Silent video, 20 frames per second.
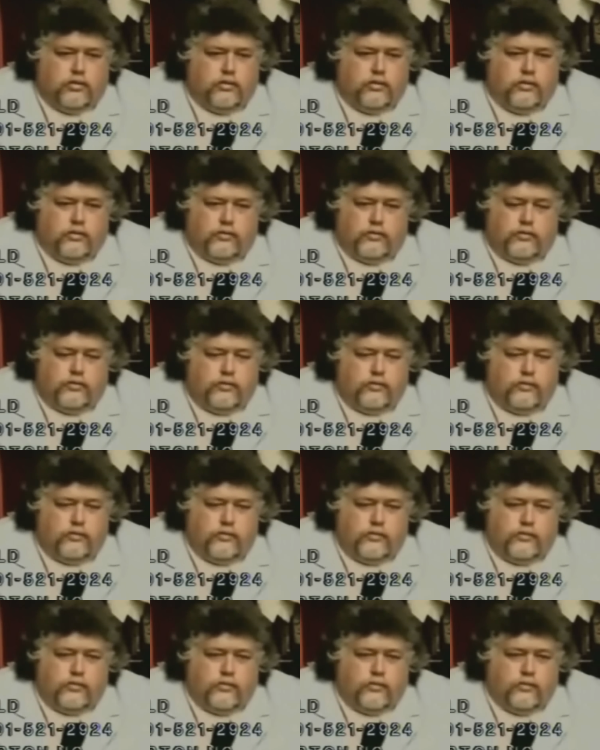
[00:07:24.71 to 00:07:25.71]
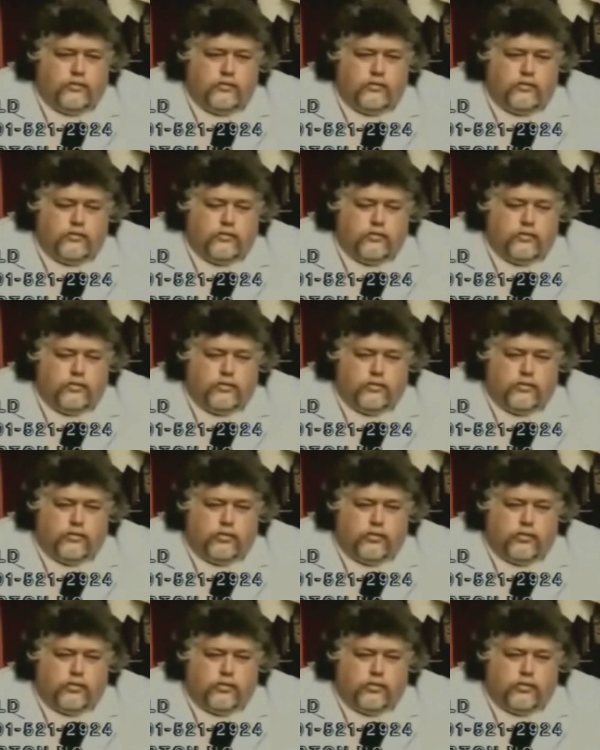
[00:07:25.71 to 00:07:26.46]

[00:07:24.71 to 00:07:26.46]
(silence)